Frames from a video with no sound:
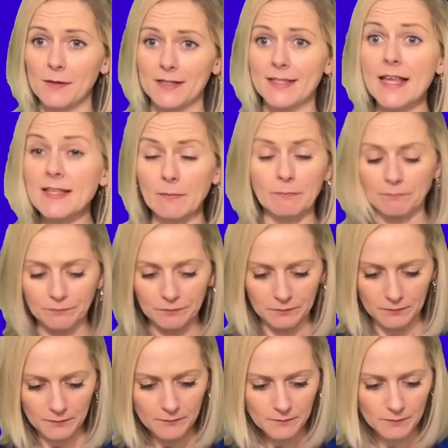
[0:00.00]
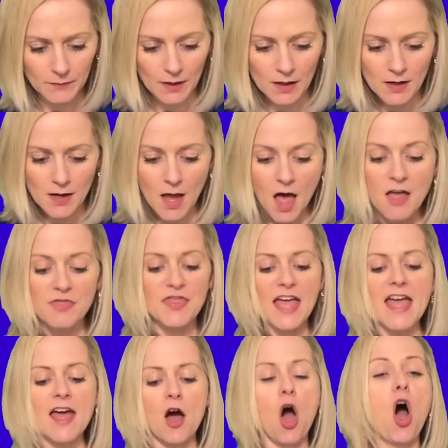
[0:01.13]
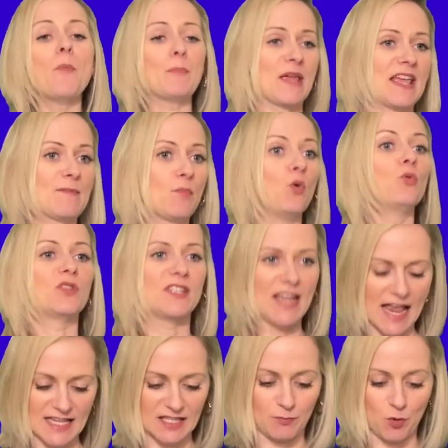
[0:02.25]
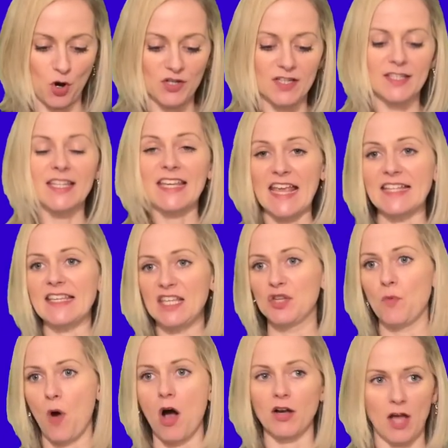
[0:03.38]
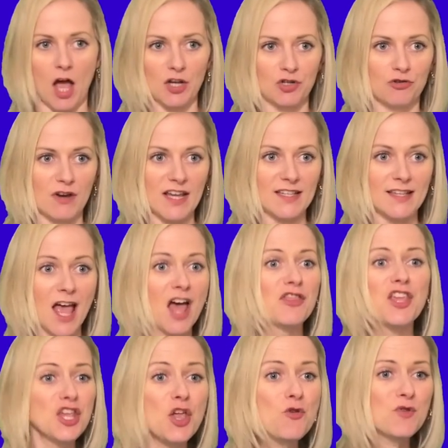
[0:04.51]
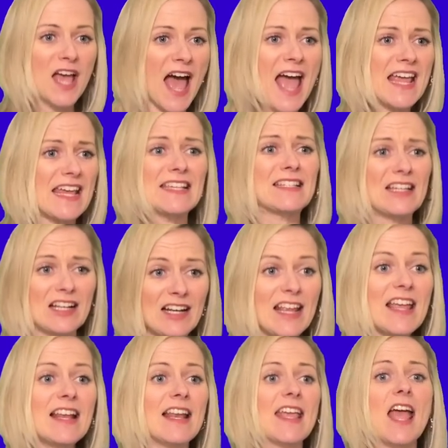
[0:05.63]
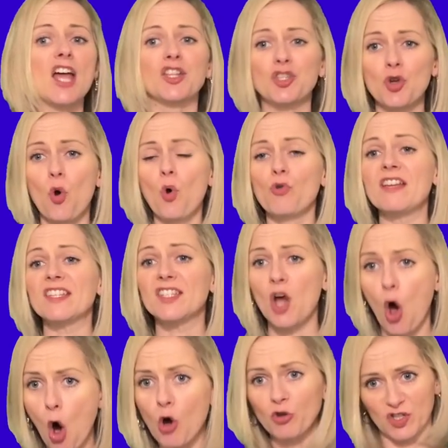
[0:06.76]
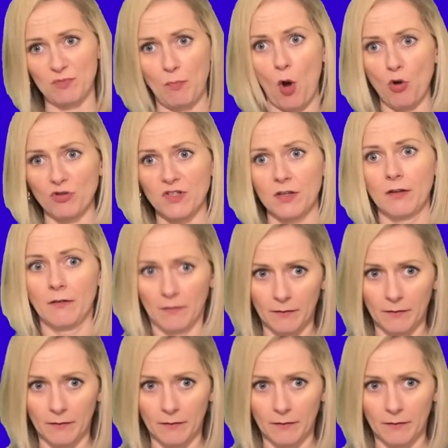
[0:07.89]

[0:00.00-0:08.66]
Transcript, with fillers: schism. There are people desperate to get into our countries. The UK is clearly a tourist hotspot.